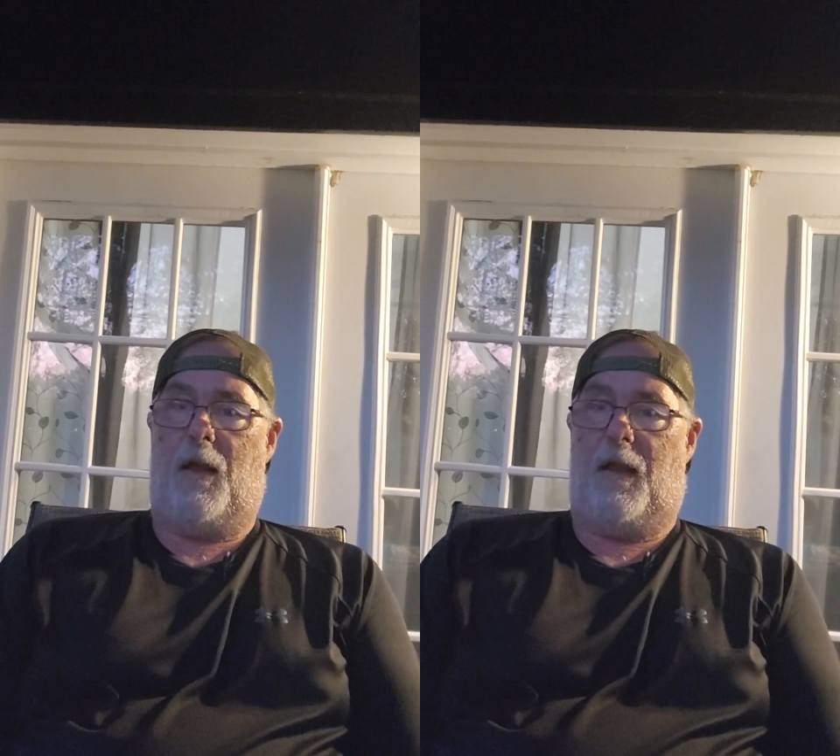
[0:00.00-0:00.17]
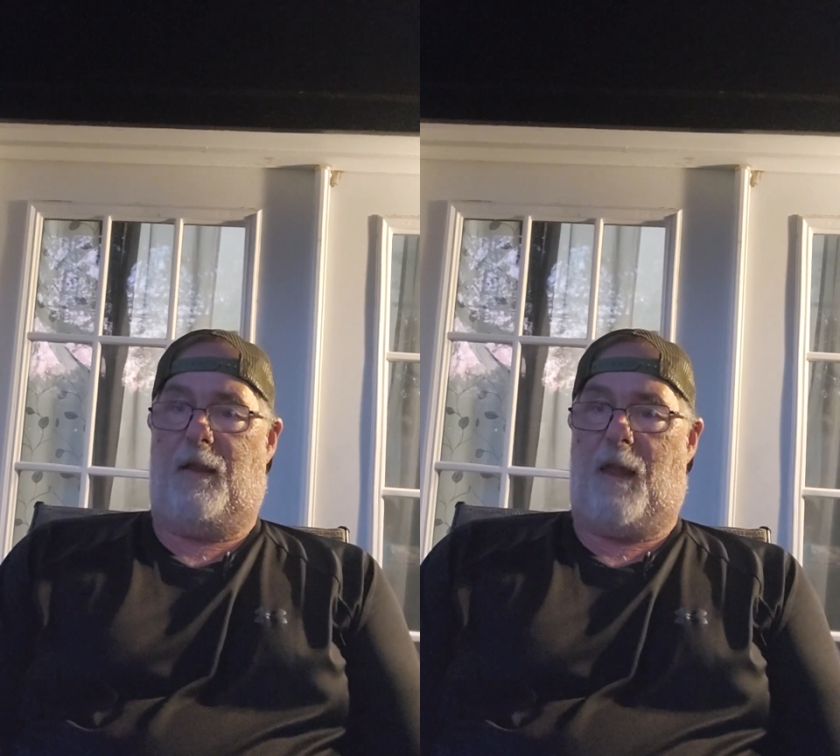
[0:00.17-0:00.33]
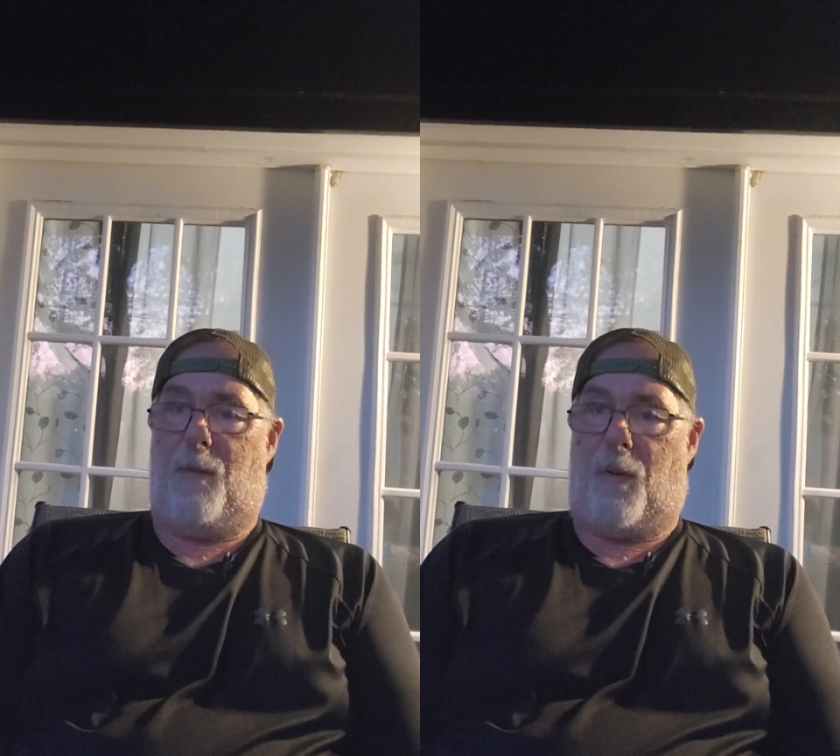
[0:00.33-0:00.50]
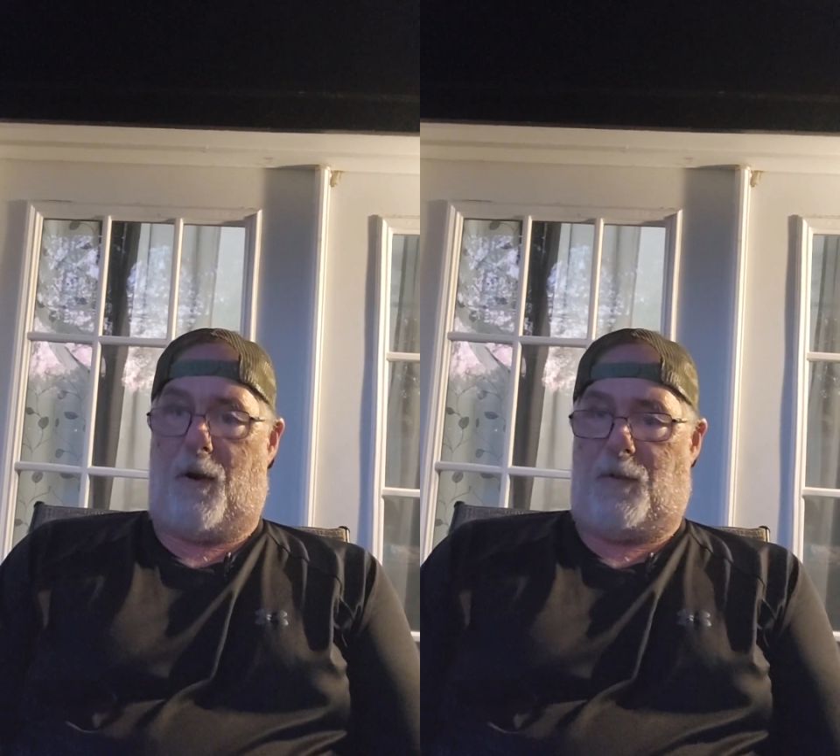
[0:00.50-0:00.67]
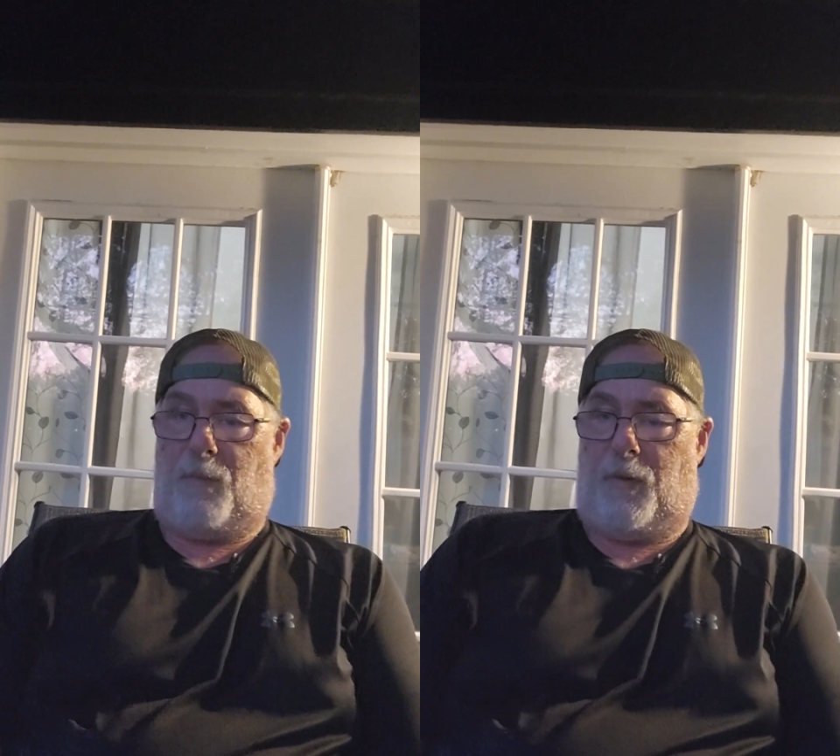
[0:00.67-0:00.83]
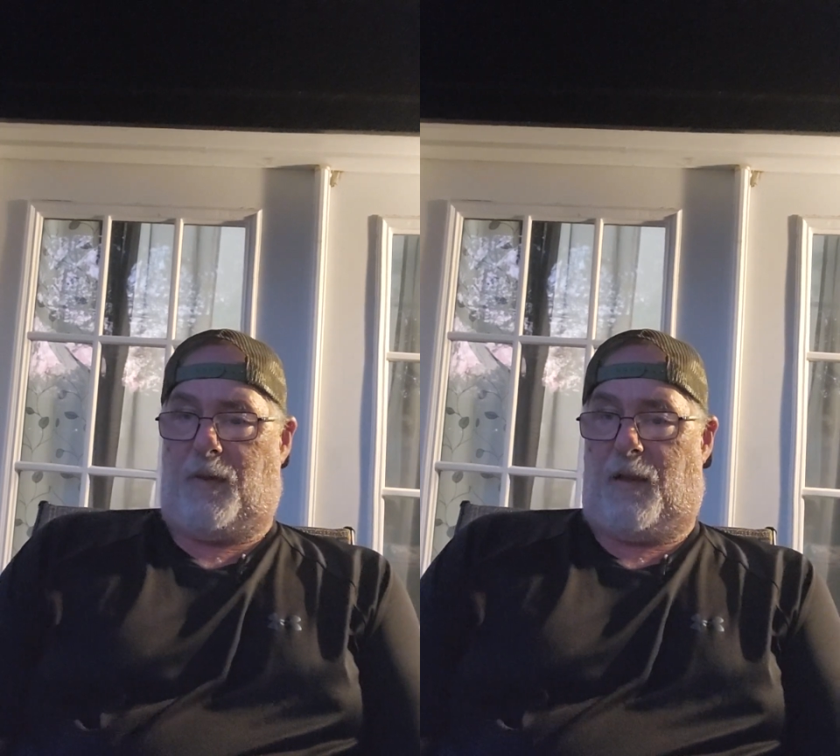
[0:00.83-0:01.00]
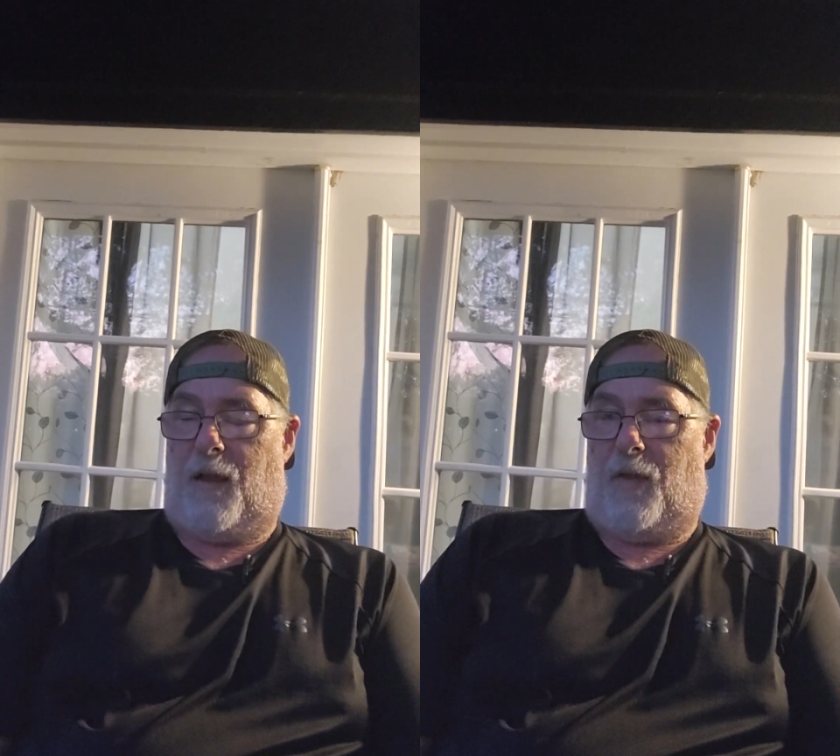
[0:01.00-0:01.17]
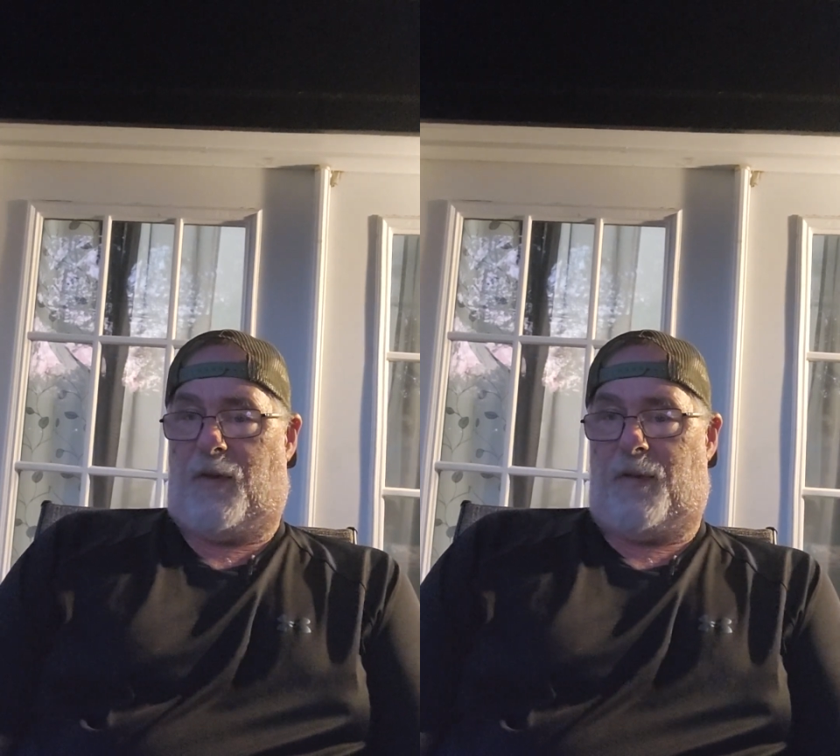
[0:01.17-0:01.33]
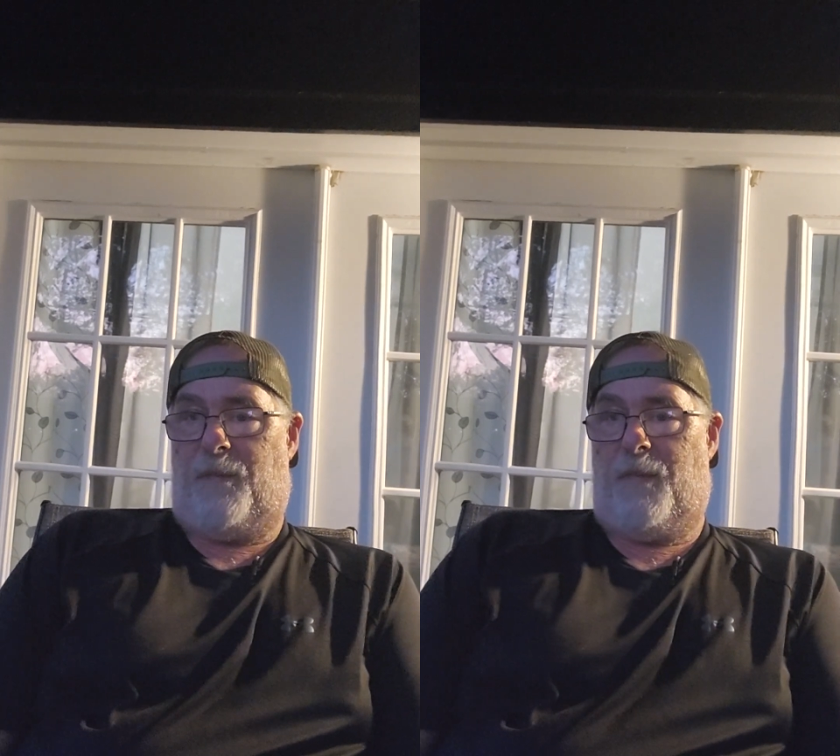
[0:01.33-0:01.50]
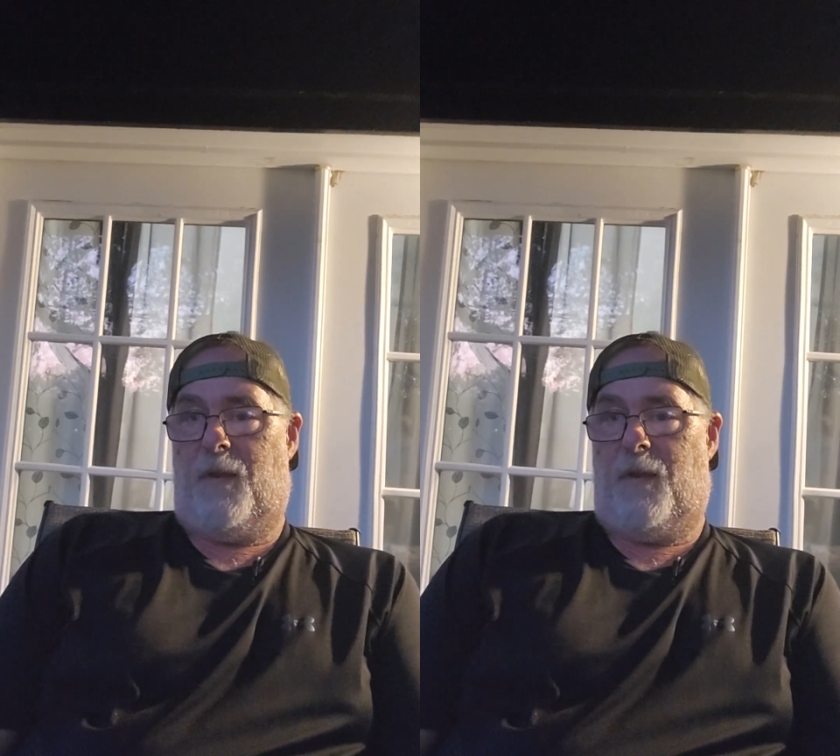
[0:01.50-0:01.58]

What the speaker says: I get that part put together.